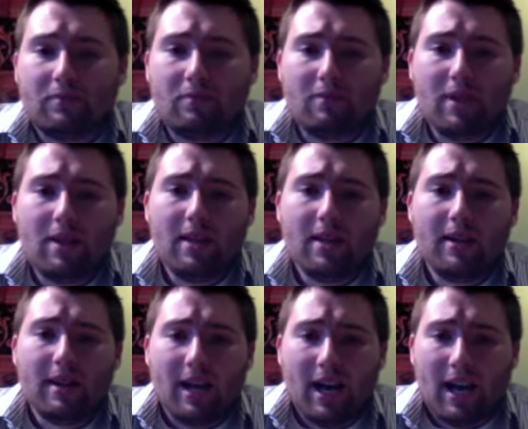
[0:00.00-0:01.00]
And then
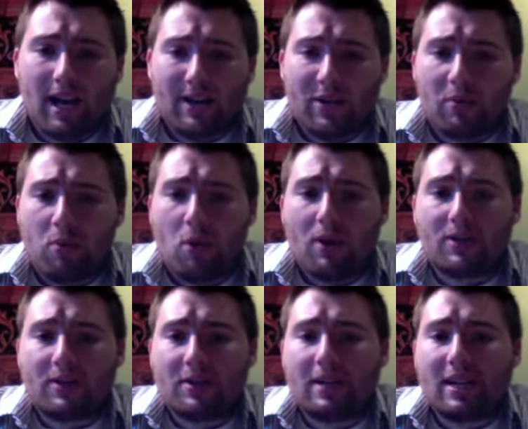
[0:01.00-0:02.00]
another point is
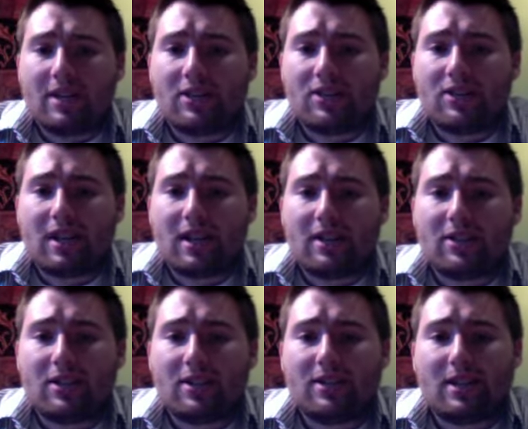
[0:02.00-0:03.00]
going to be it's
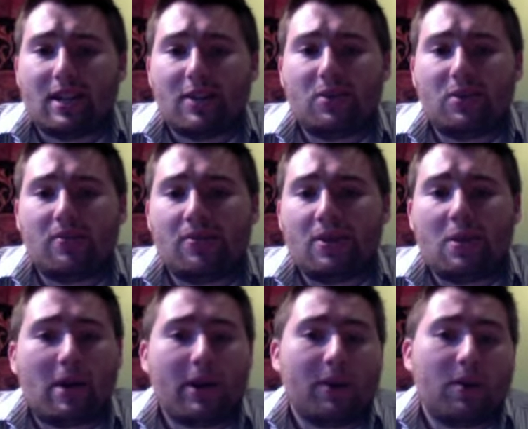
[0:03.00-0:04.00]
just you can film
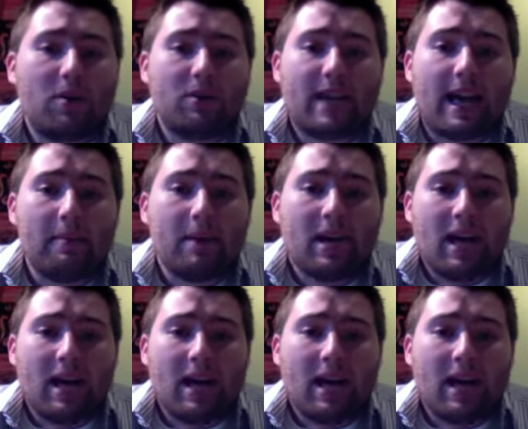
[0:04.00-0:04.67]
on your own time.